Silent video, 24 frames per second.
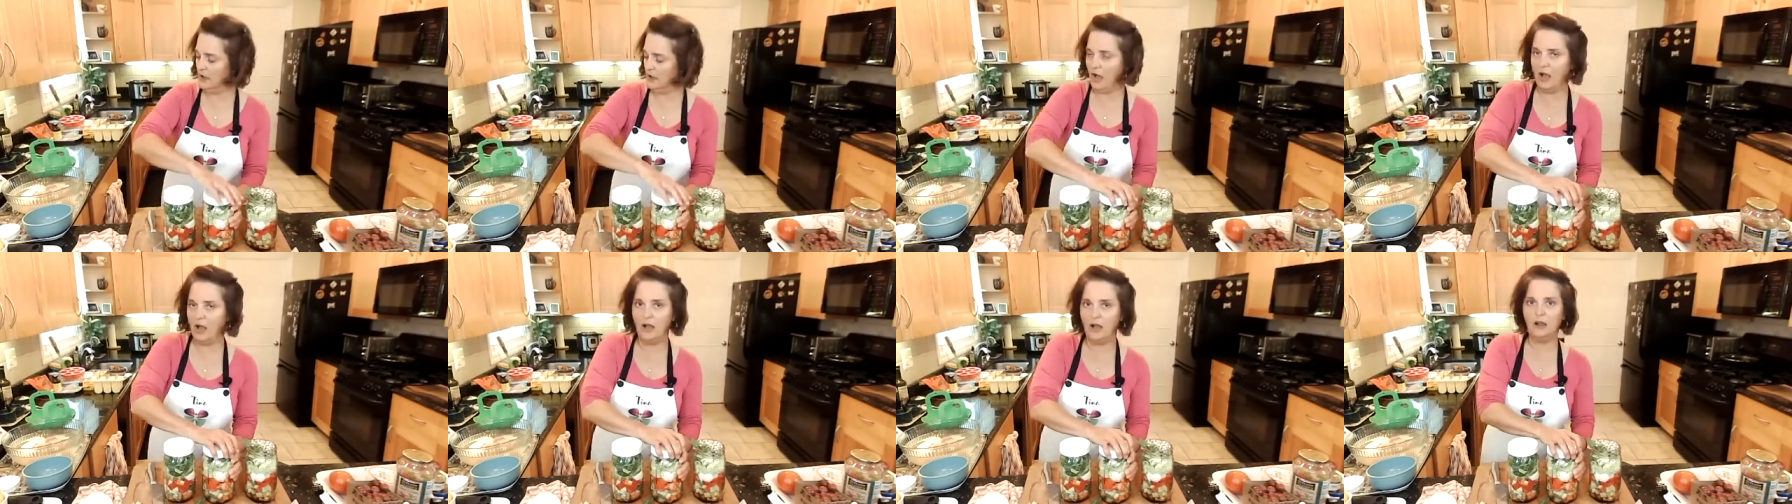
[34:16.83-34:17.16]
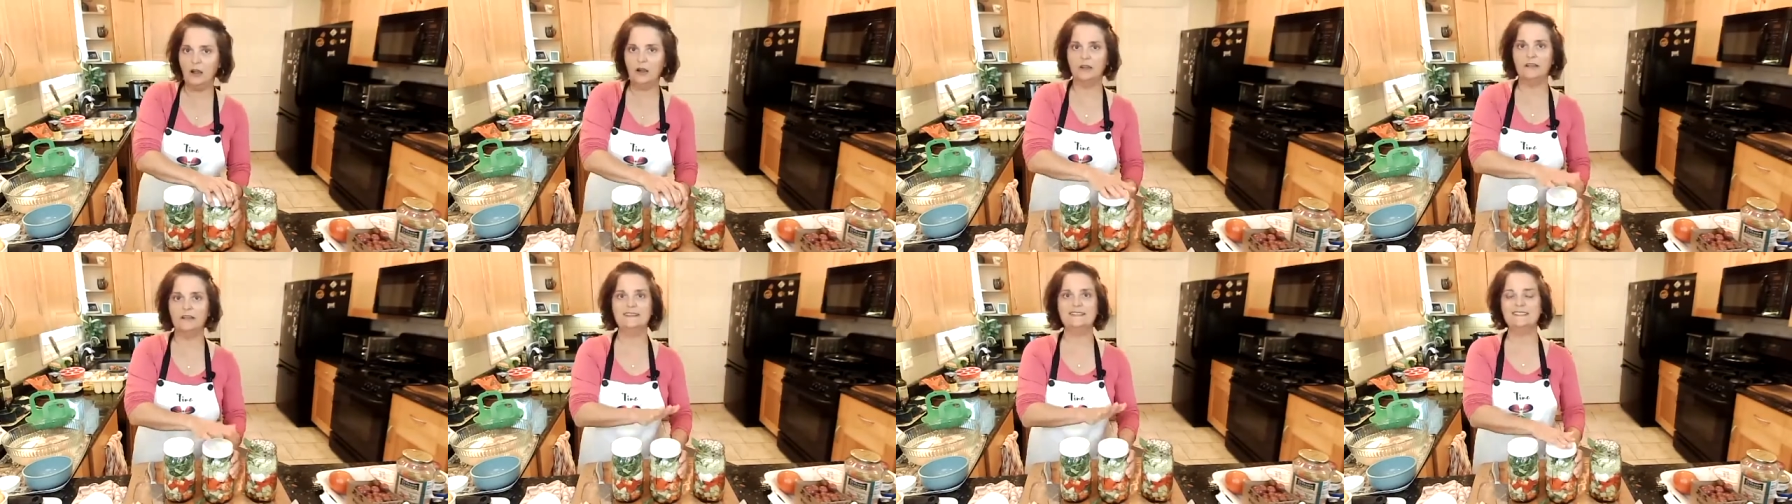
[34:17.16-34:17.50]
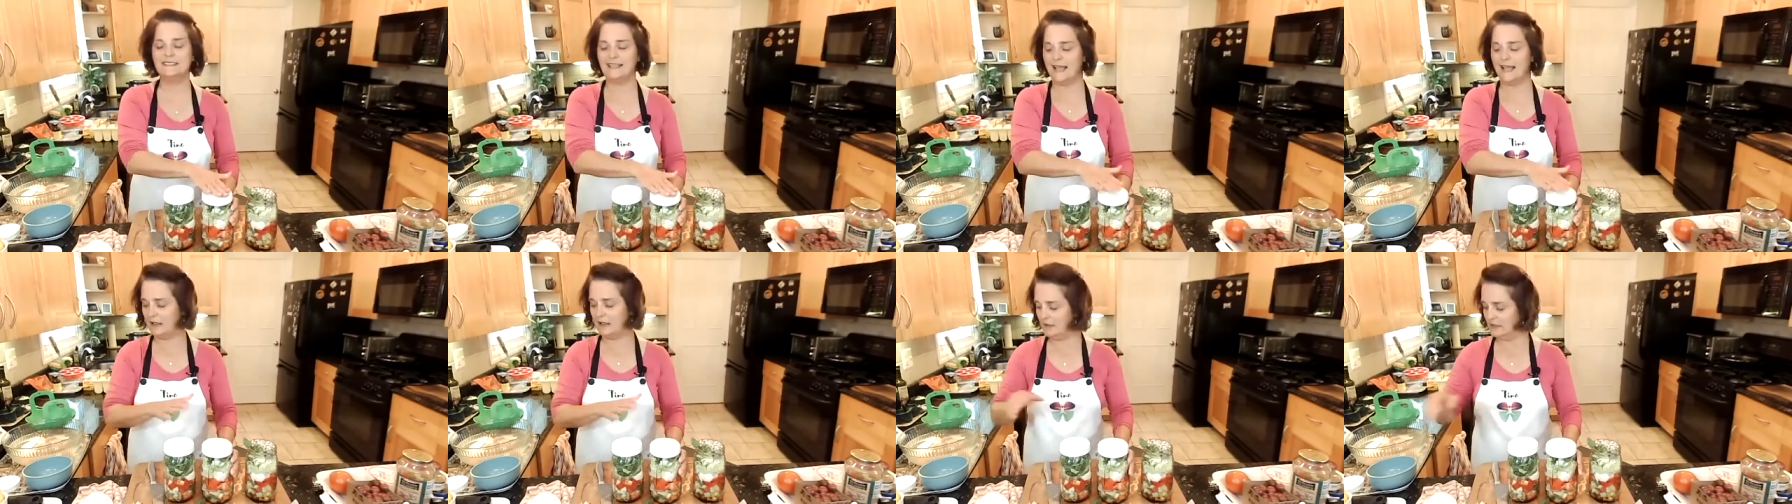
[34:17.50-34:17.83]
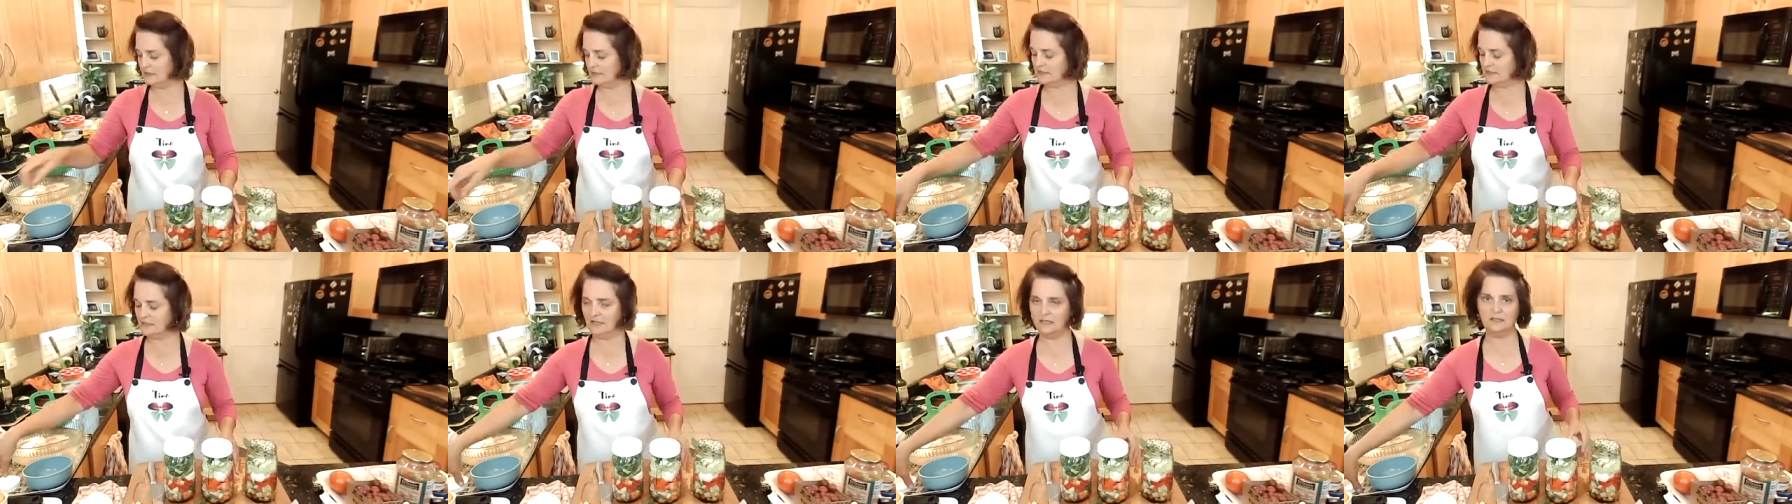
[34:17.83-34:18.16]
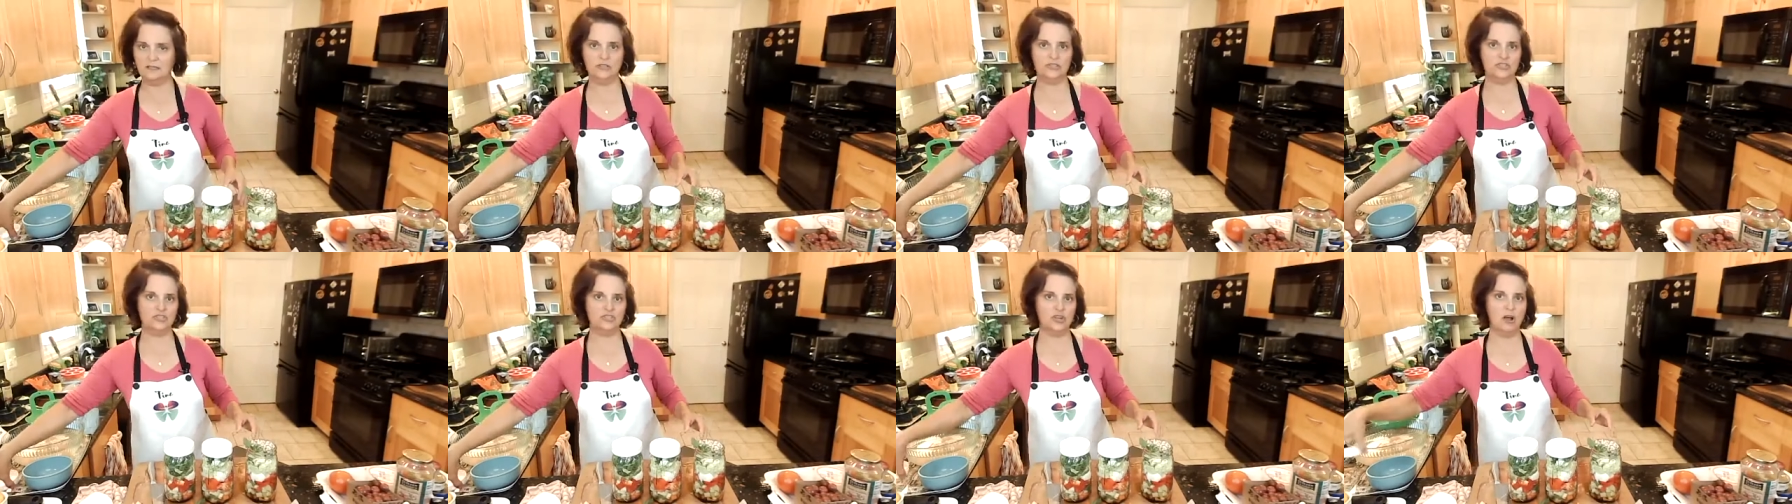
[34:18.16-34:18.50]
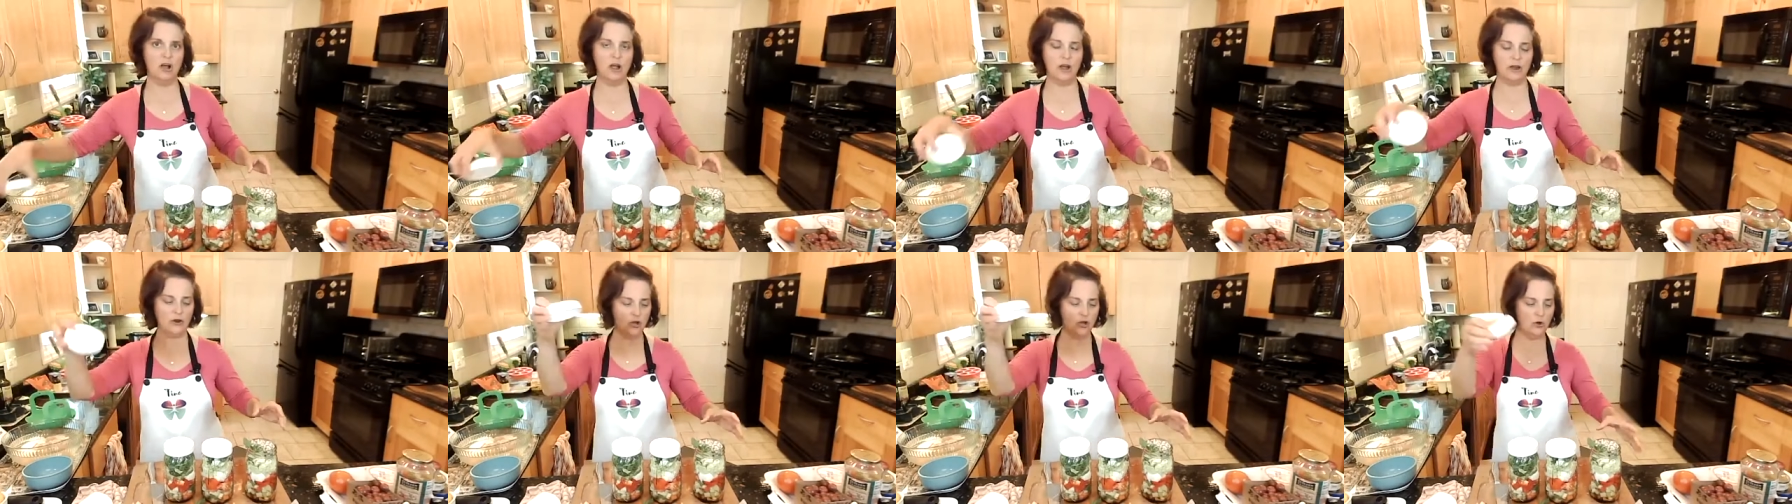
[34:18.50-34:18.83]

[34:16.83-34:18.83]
are salads in a jar.